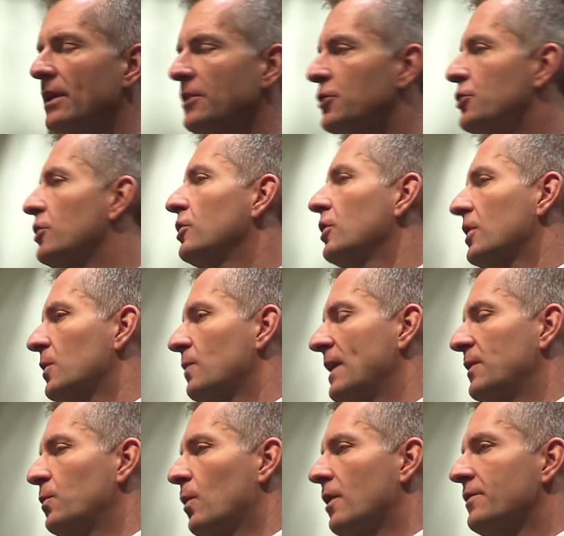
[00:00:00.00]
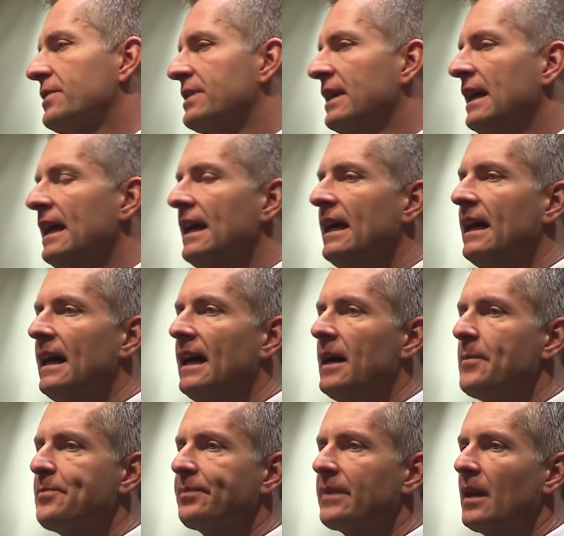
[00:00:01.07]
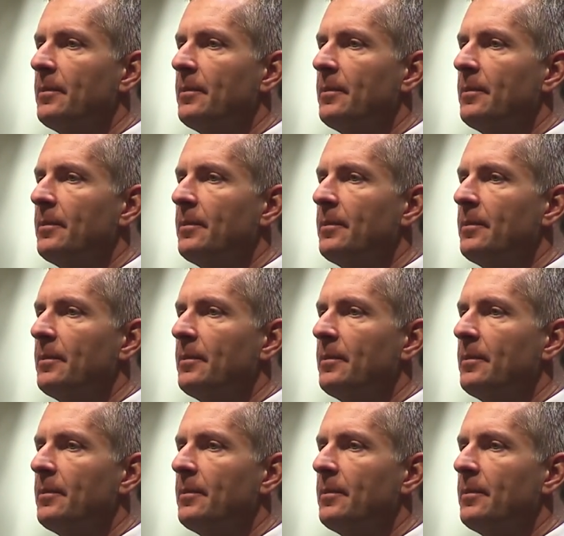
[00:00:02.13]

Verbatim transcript: that you shouldn't look at red dwarfs. Um,